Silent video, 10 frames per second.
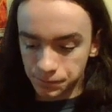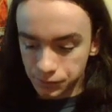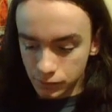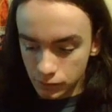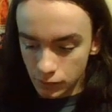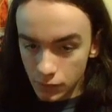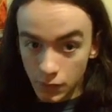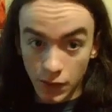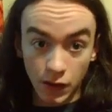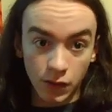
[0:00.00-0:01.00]
when
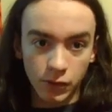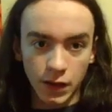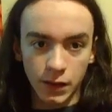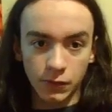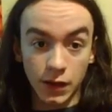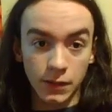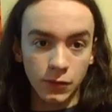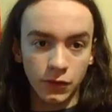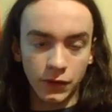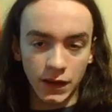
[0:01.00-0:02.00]
I moved here,
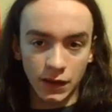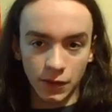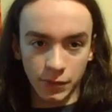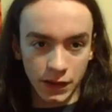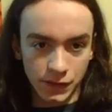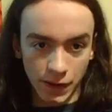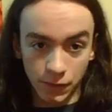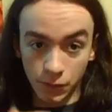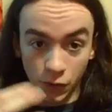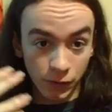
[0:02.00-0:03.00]
because I've moved
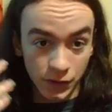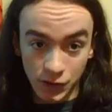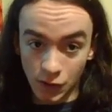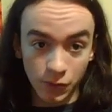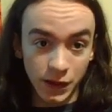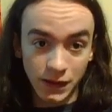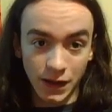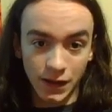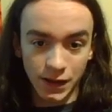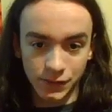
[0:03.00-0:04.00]
so many times
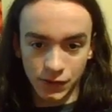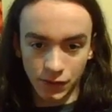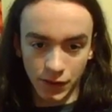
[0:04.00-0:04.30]
throughout the United